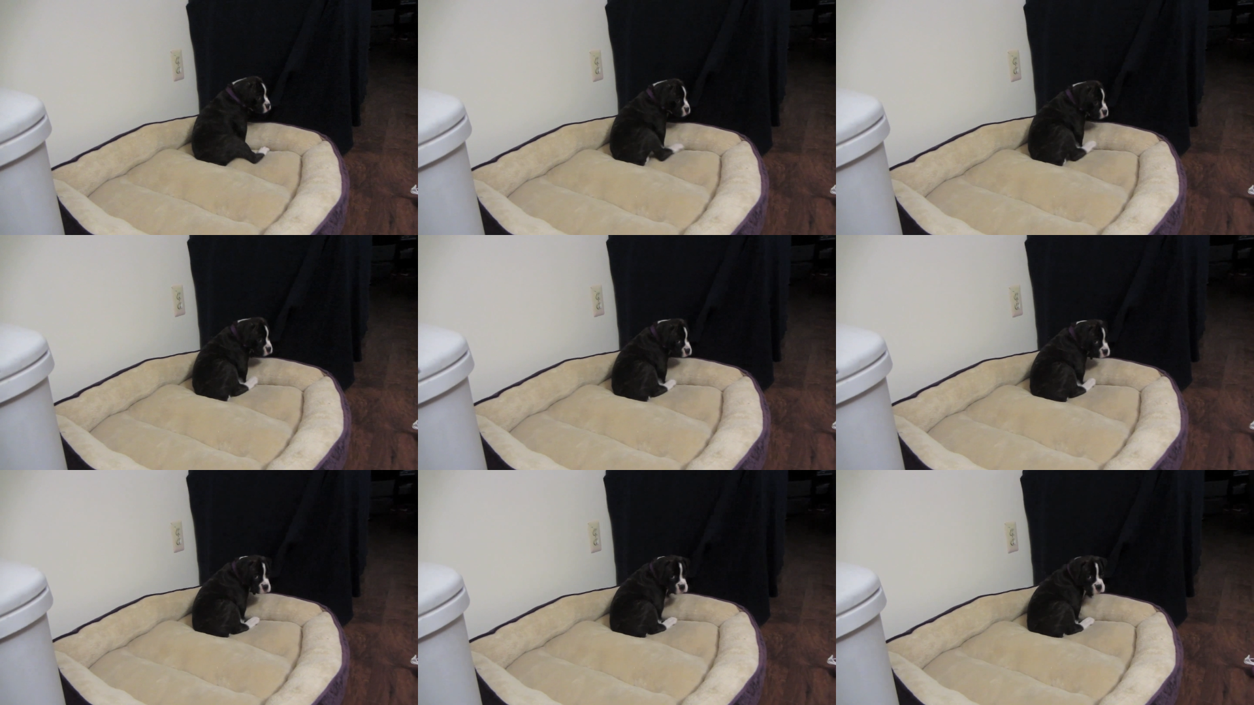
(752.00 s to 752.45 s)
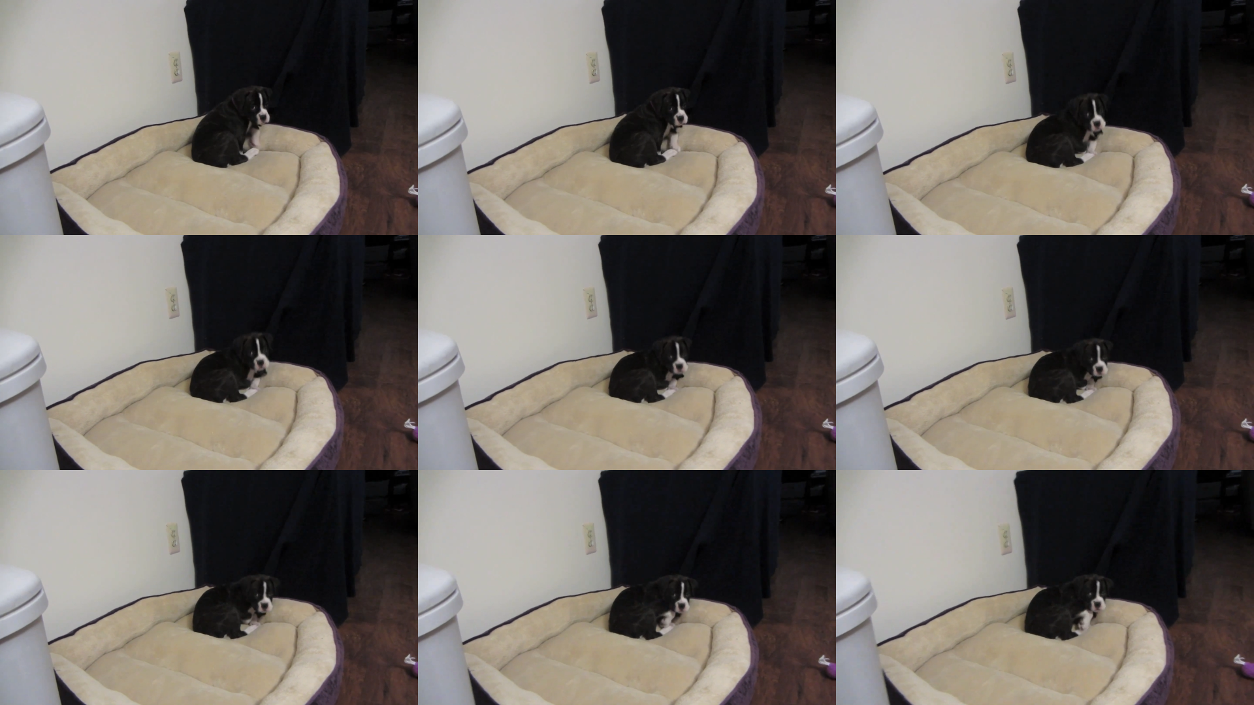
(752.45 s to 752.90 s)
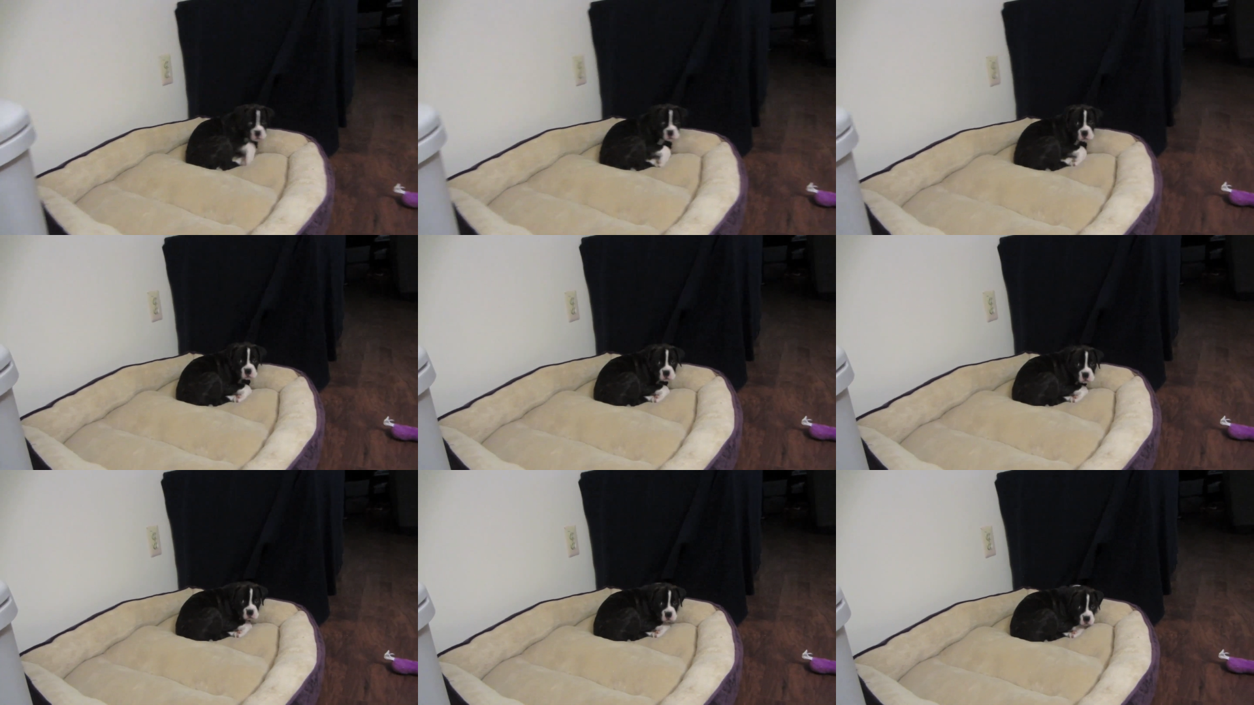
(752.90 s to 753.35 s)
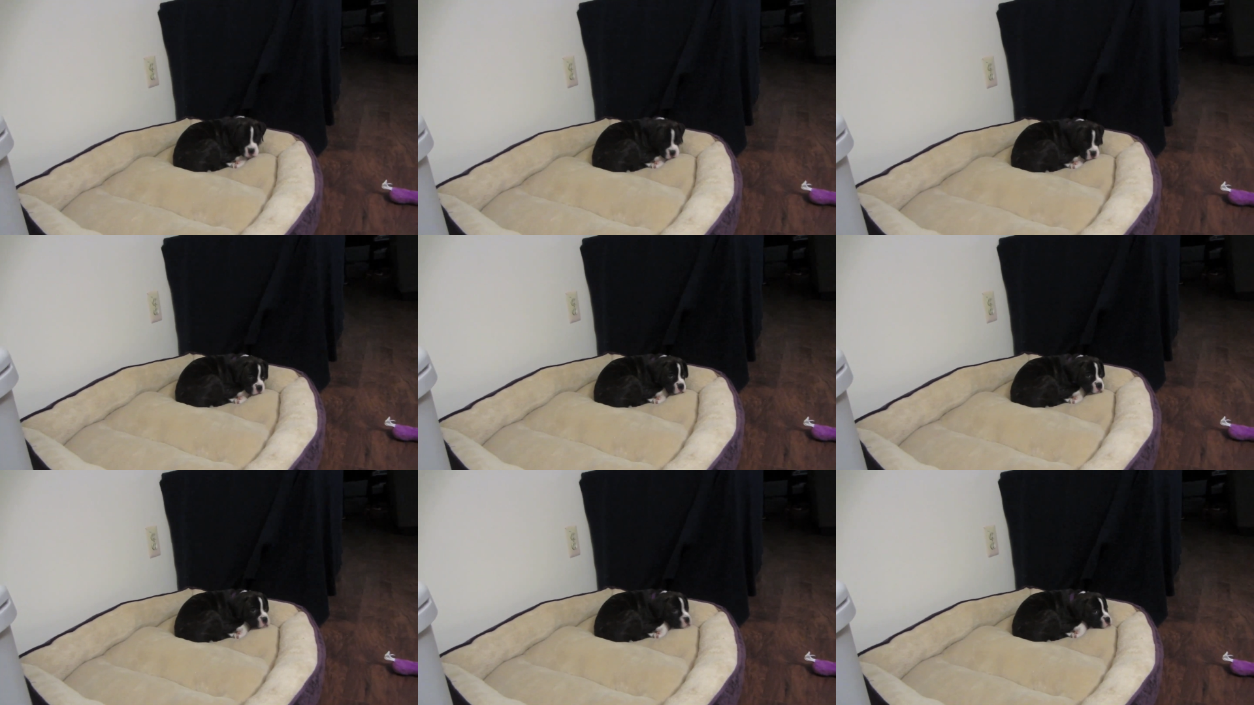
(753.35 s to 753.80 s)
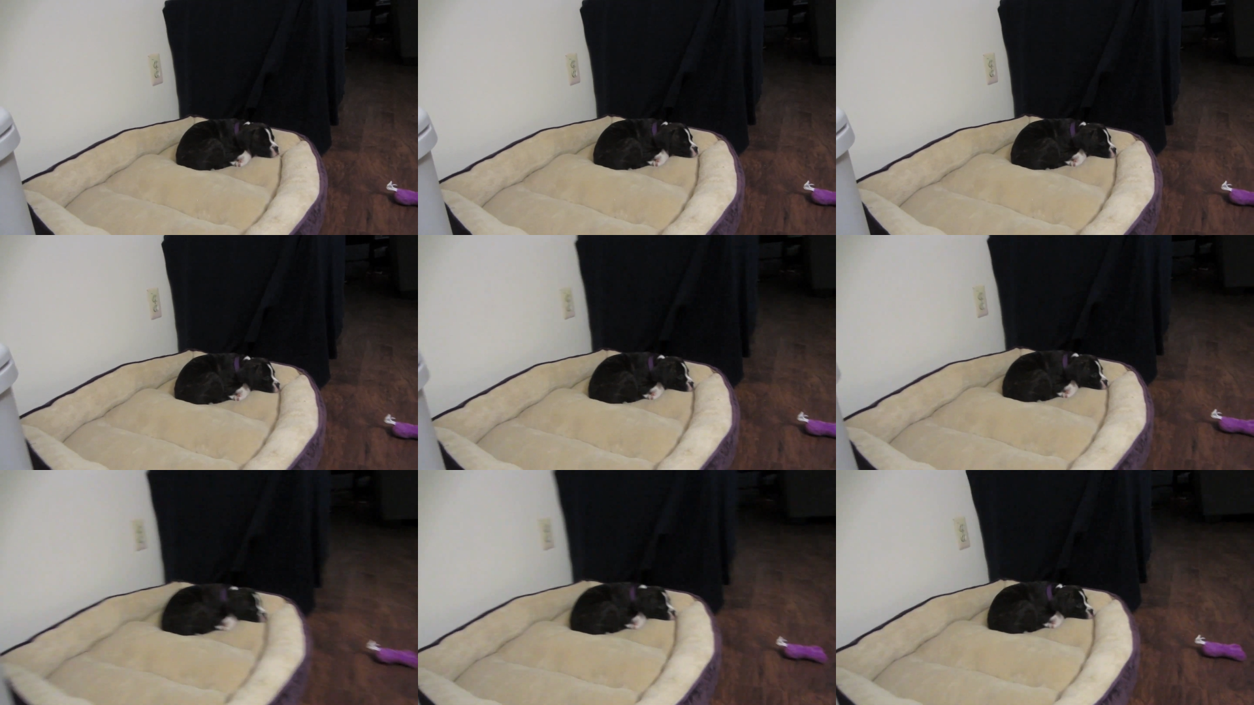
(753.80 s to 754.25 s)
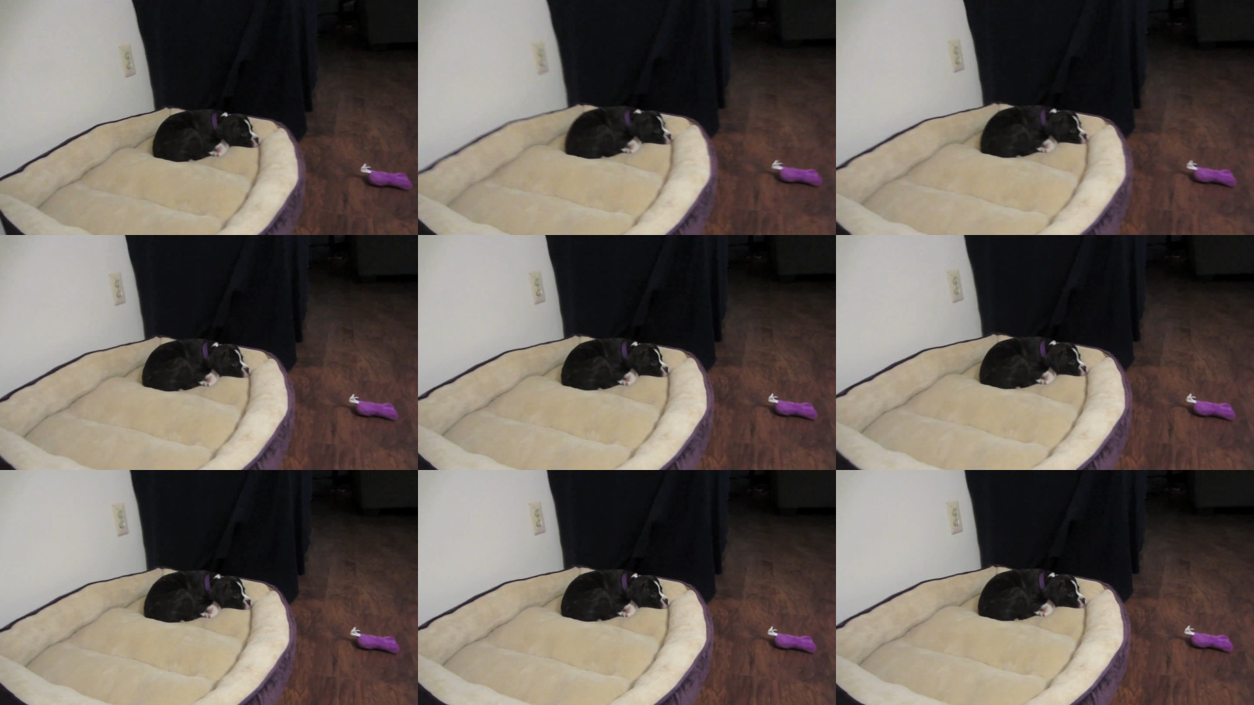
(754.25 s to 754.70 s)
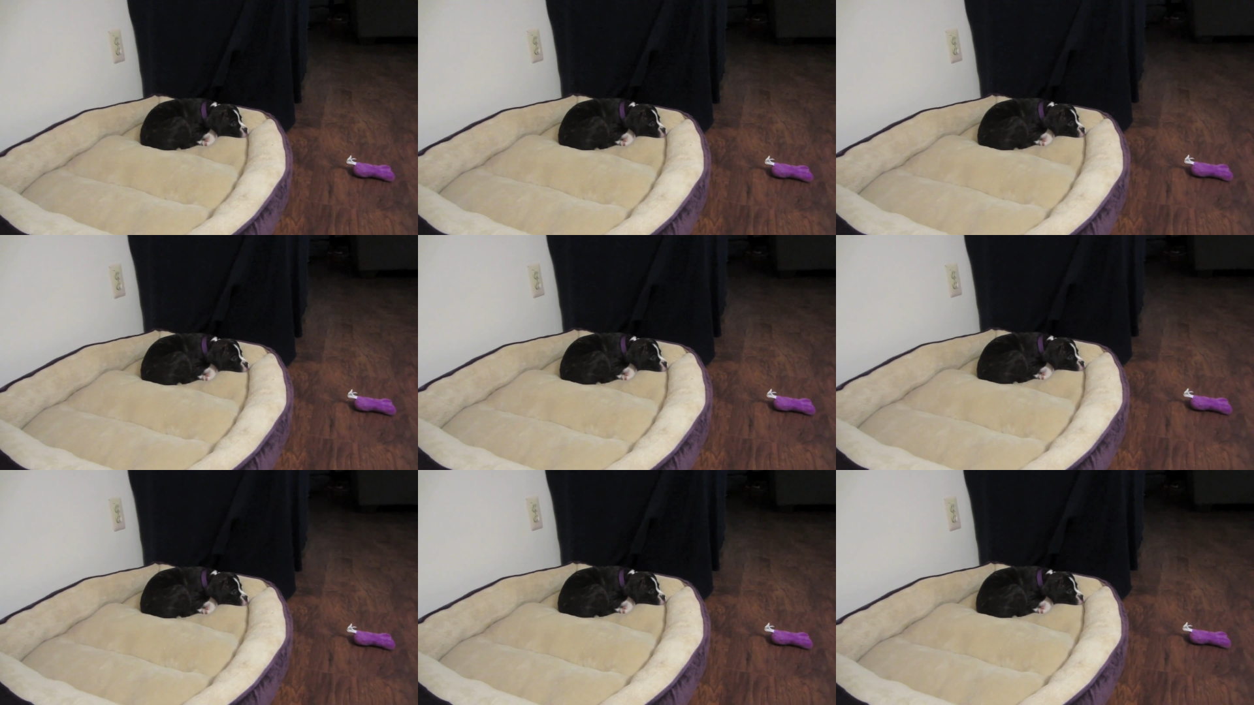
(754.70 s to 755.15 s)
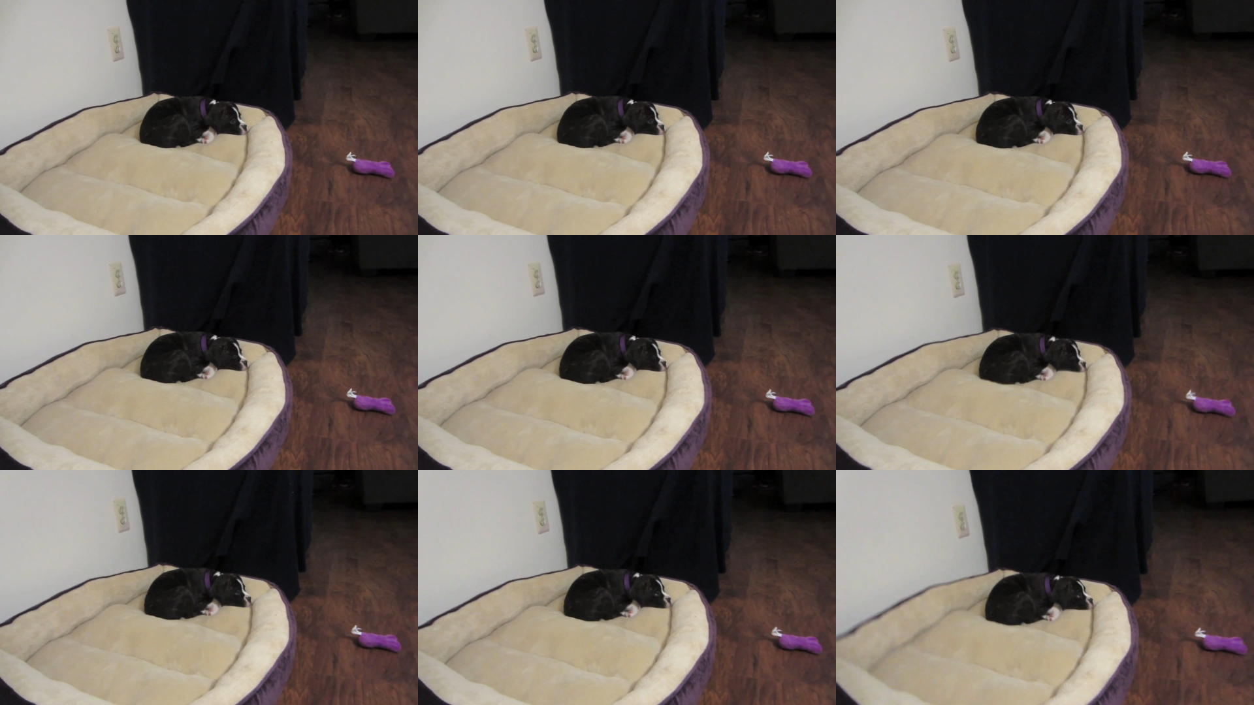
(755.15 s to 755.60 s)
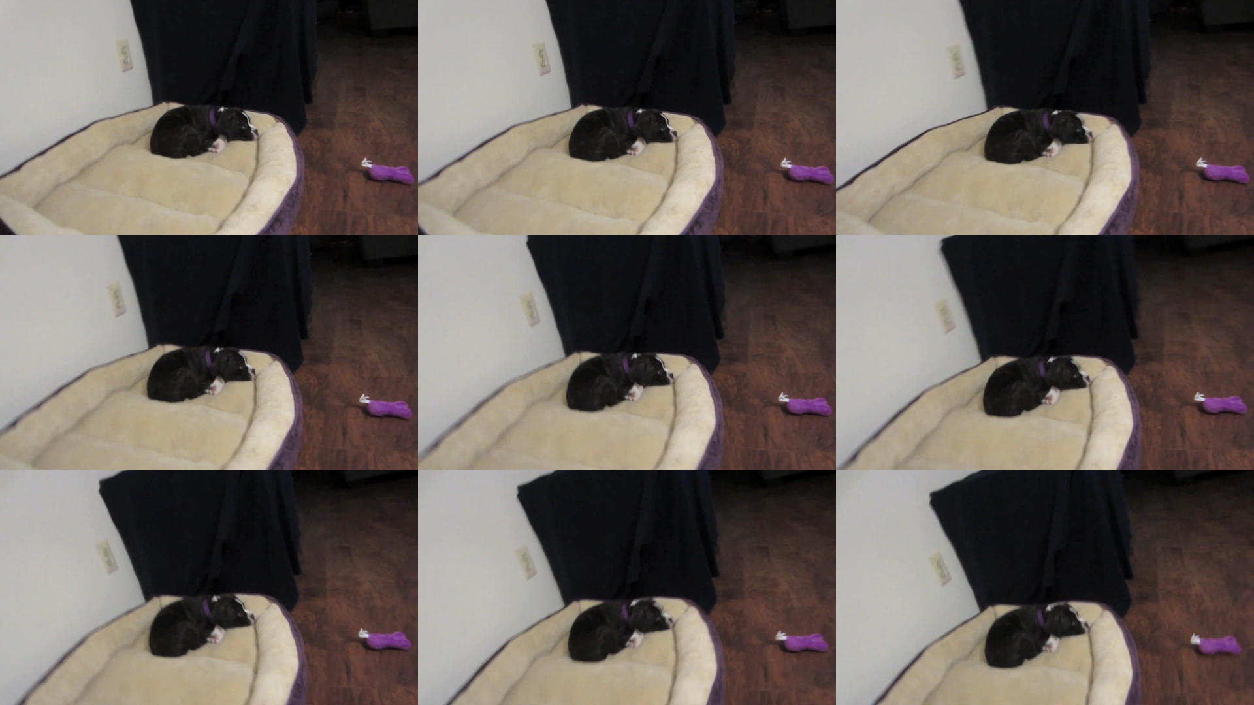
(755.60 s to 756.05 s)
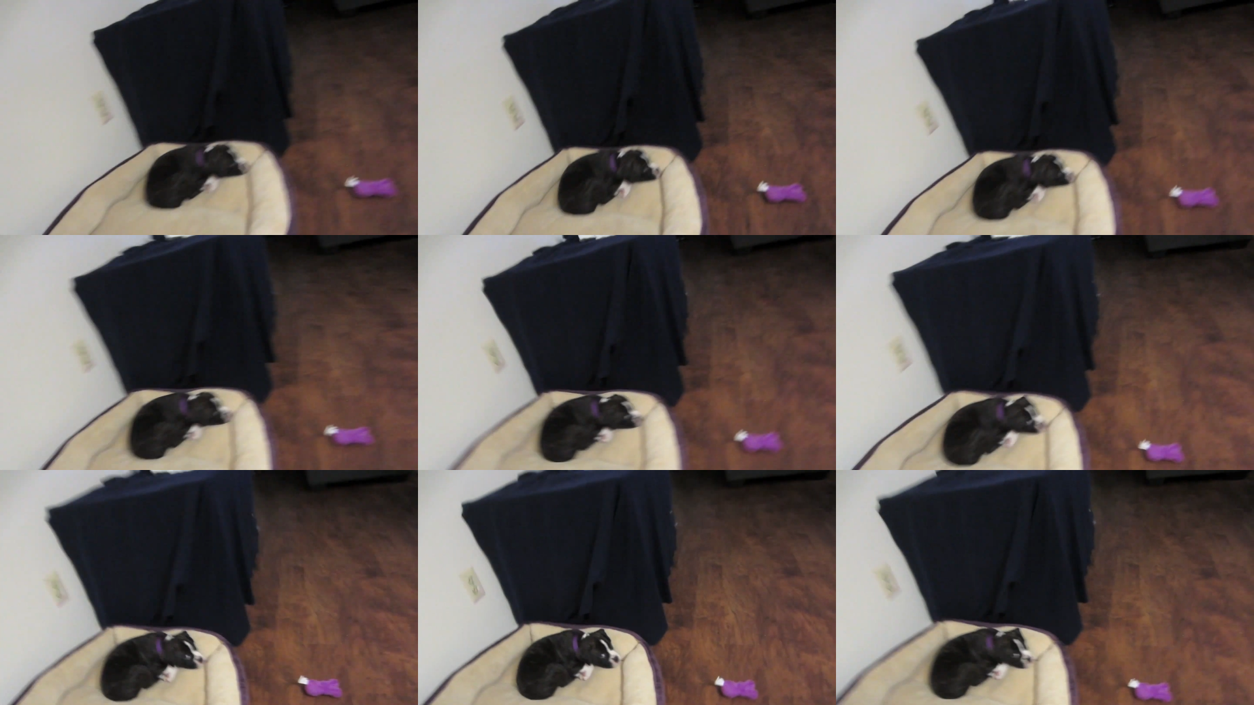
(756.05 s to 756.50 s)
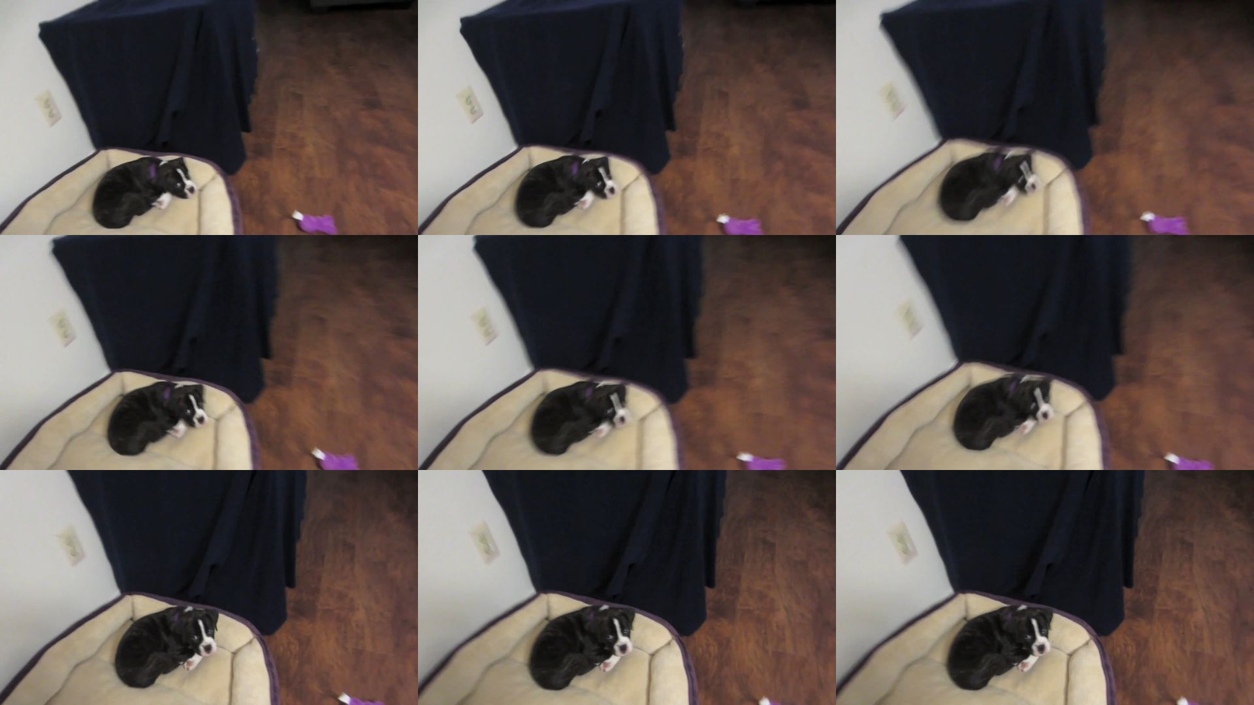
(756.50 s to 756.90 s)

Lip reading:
[unreadable: no face in view]